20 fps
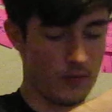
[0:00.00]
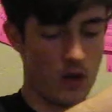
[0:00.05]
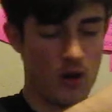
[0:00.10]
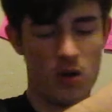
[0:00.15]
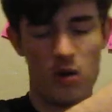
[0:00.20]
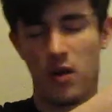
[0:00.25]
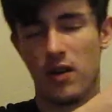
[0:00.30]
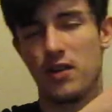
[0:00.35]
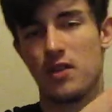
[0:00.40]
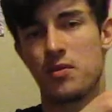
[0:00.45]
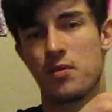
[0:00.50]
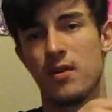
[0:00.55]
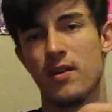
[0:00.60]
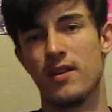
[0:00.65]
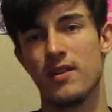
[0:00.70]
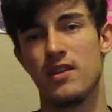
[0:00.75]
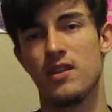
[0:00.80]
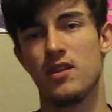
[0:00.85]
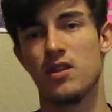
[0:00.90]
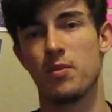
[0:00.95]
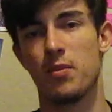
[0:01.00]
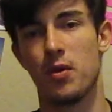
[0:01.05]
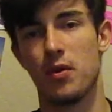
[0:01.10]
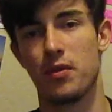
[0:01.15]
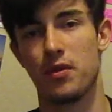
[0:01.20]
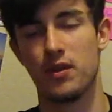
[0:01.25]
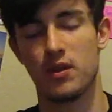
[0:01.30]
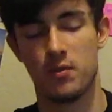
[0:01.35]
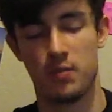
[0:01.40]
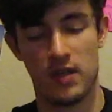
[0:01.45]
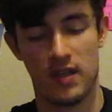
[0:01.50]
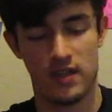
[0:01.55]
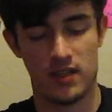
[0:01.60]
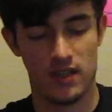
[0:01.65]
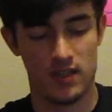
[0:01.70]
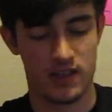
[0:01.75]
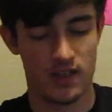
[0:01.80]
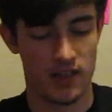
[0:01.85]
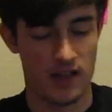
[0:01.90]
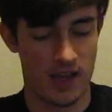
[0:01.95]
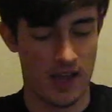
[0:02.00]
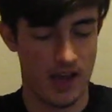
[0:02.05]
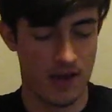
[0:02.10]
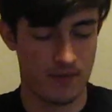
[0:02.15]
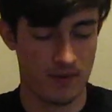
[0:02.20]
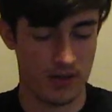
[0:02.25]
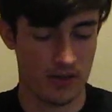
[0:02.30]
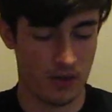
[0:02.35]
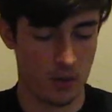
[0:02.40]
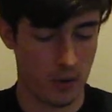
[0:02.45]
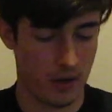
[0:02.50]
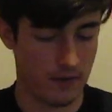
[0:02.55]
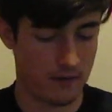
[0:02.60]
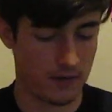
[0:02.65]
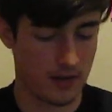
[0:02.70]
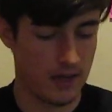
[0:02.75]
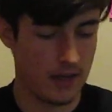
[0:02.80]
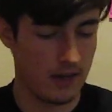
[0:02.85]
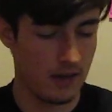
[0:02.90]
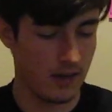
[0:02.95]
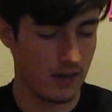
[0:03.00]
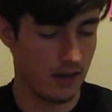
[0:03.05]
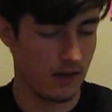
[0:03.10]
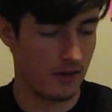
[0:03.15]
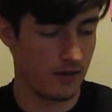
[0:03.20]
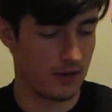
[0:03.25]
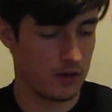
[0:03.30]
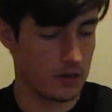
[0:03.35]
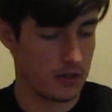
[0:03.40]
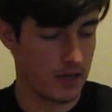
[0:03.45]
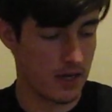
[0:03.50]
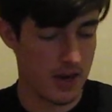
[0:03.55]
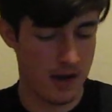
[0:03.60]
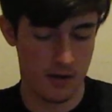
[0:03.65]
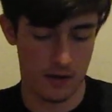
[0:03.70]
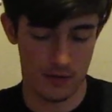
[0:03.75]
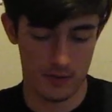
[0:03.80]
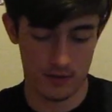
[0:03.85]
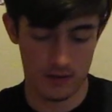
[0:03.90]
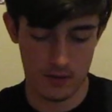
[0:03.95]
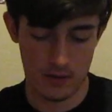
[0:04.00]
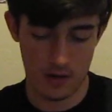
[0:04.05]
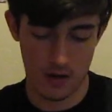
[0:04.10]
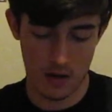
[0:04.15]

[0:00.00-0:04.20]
Oh, I just realized these are both the species that I have that don't have keeling on their scales.